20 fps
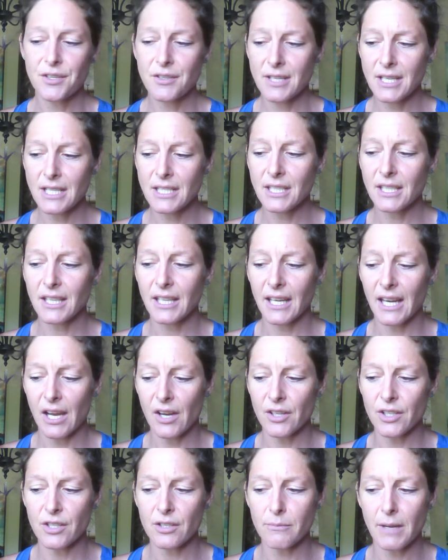You need to get
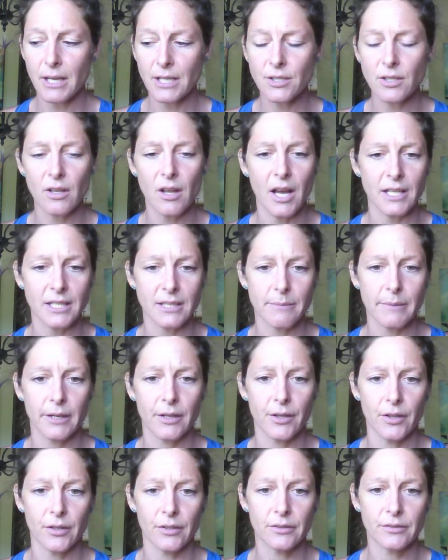out of your mental
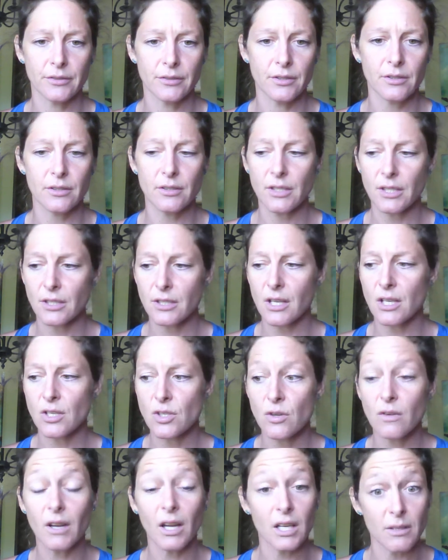hospital.
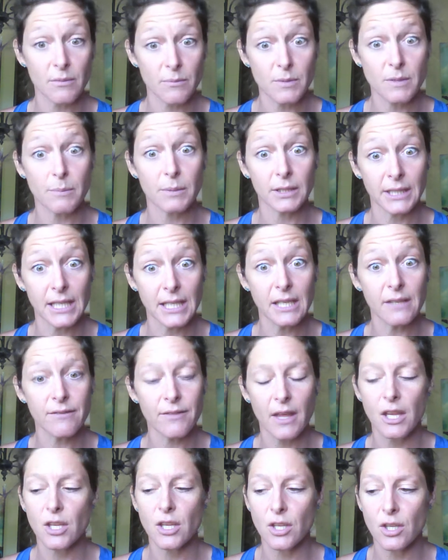You gotta believe
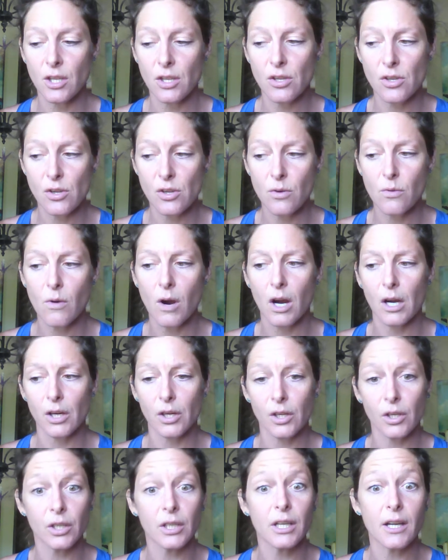that you
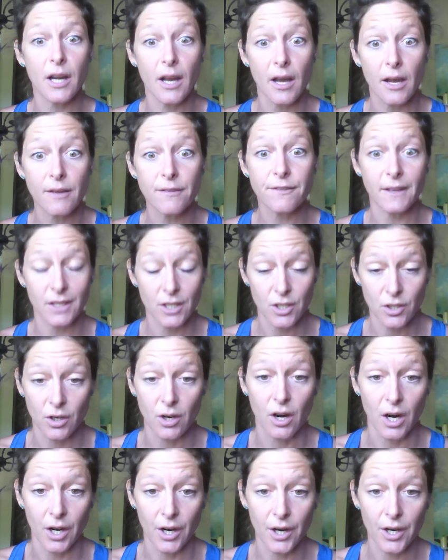are good enough at your
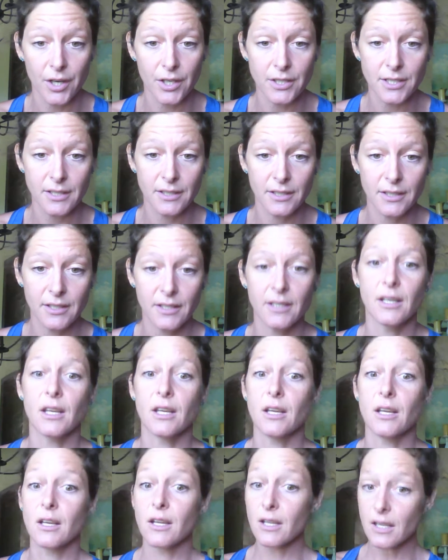heart.
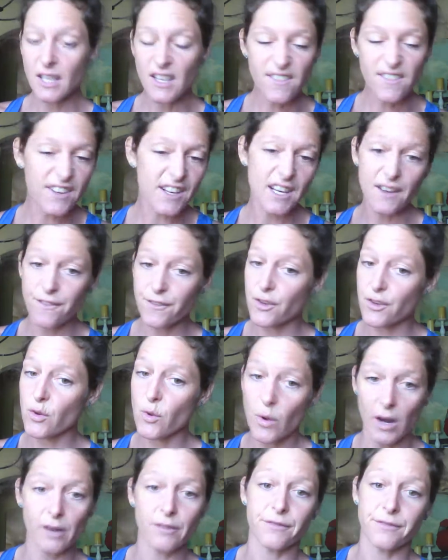Even if
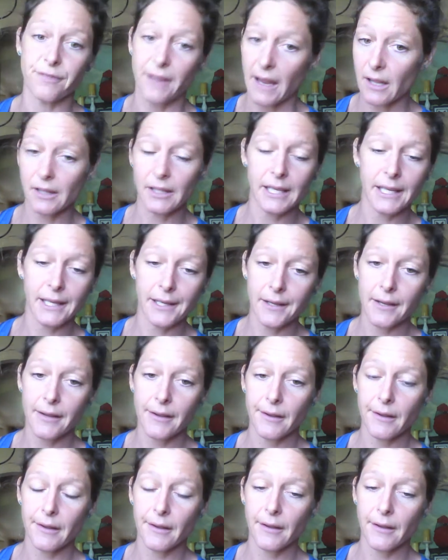you are failing,
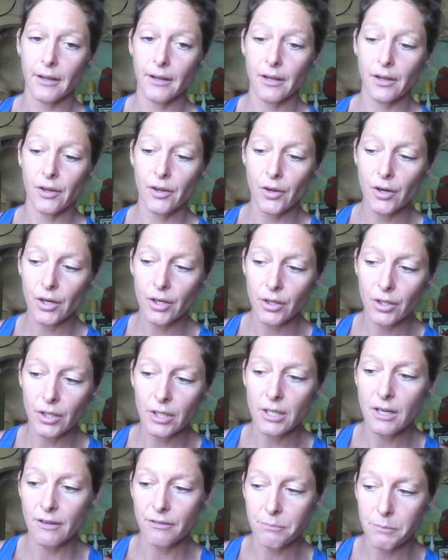you're a
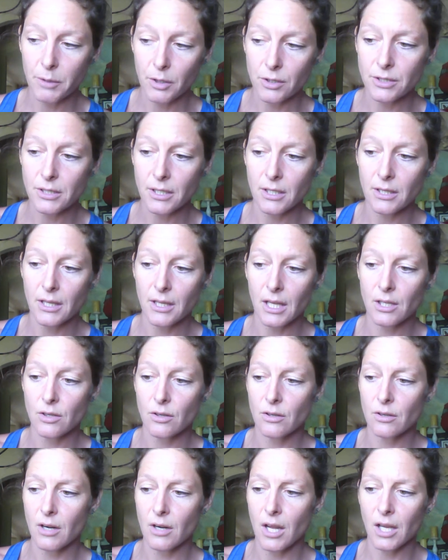good enough person that
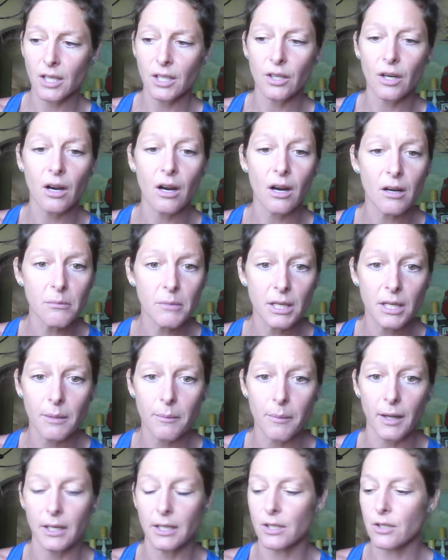you're not gonna harm
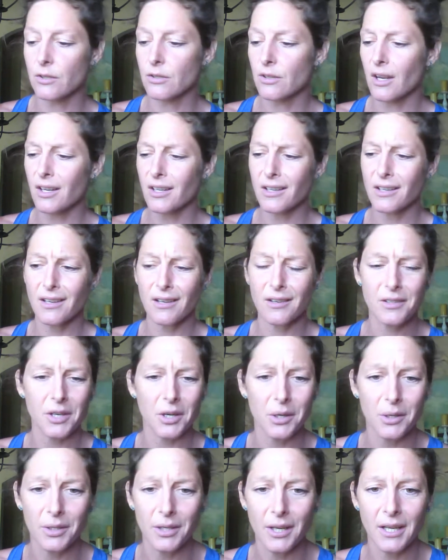anybody. You're not here to
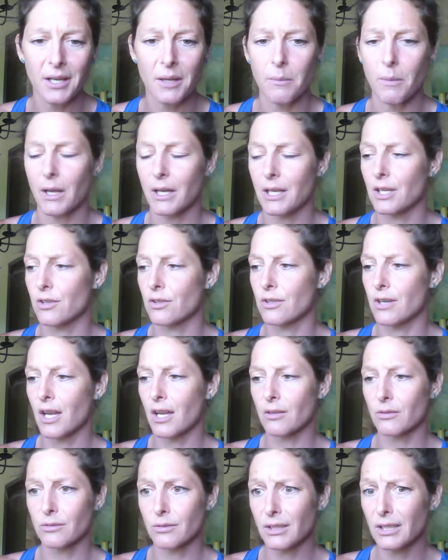hurt anybody. You're
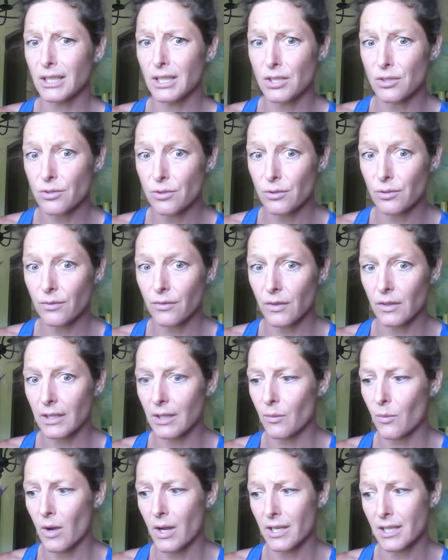not really
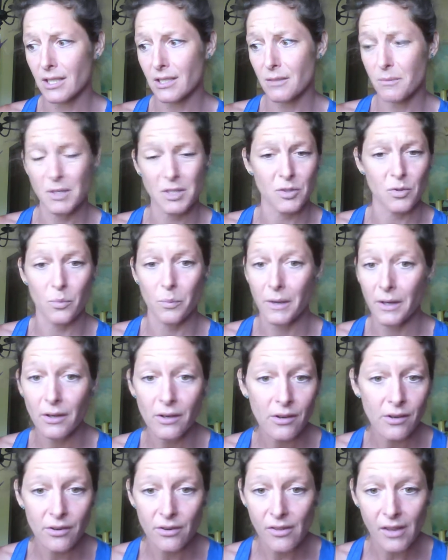truthfully wanting to be
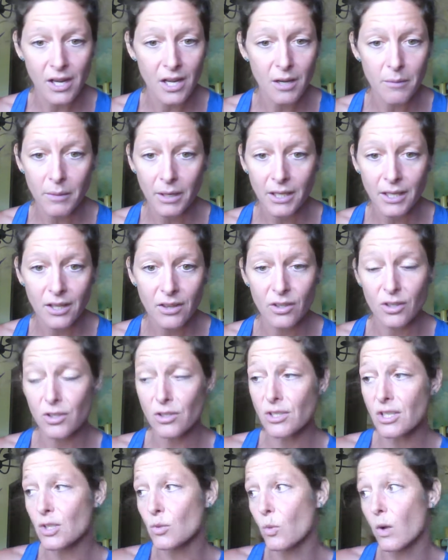superior than anybody either.
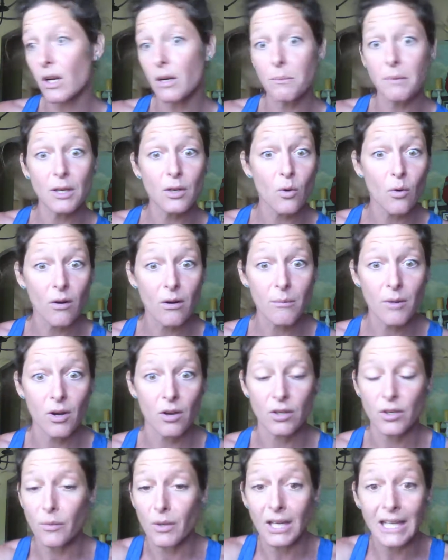You just wanna be
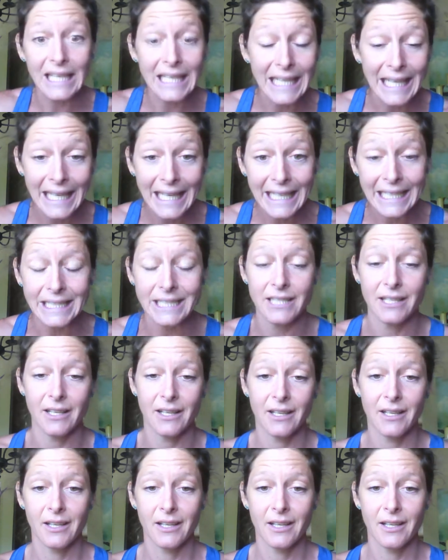normal. You wanna connect.